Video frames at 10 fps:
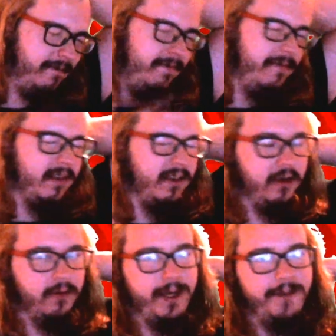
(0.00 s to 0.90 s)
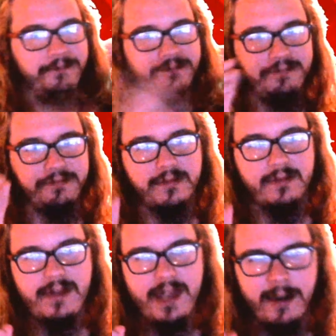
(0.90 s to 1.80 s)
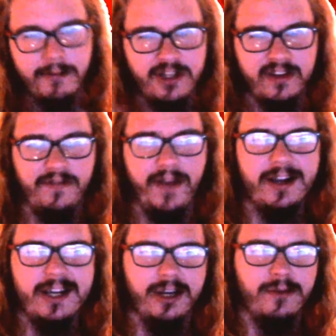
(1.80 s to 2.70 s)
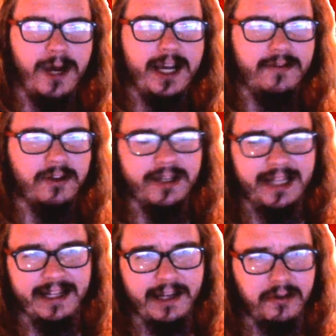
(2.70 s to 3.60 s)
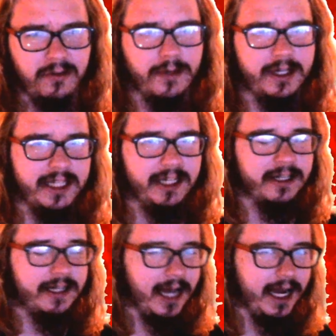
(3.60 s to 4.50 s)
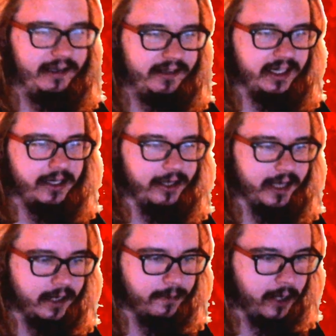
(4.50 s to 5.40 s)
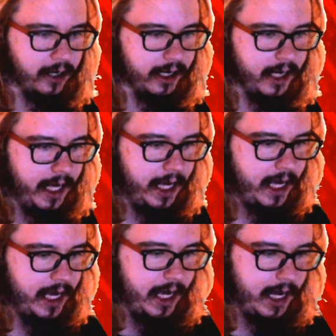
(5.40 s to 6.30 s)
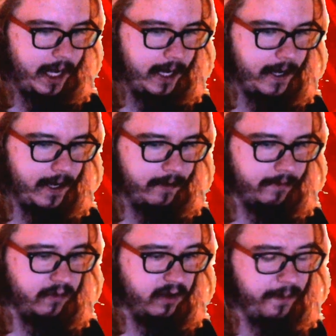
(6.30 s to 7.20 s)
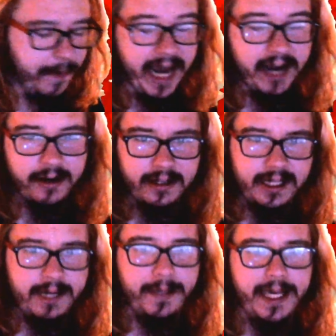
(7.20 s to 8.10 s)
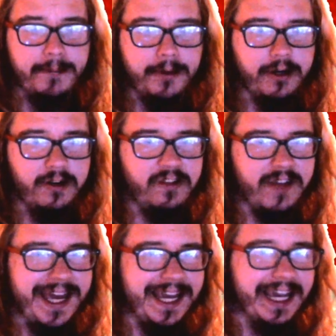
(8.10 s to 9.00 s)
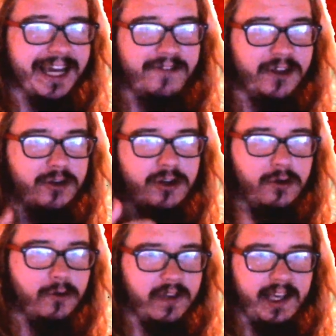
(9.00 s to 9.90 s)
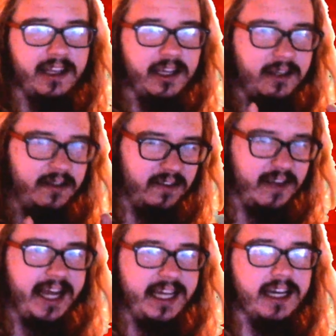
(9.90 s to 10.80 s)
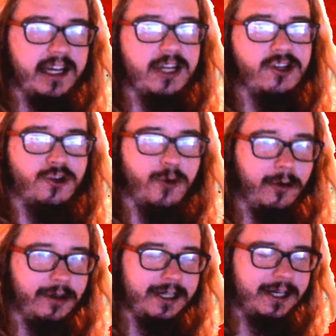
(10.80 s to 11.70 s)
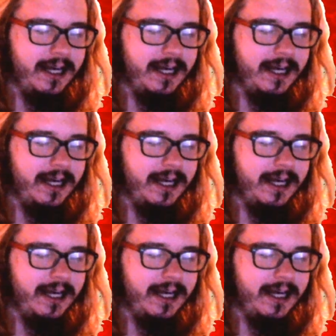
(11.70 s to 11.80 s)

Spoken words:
Excuse me. Which is a very good way of doing that. That was a really good idea on their part. Apparently people are saying if you're using the Stadia controller,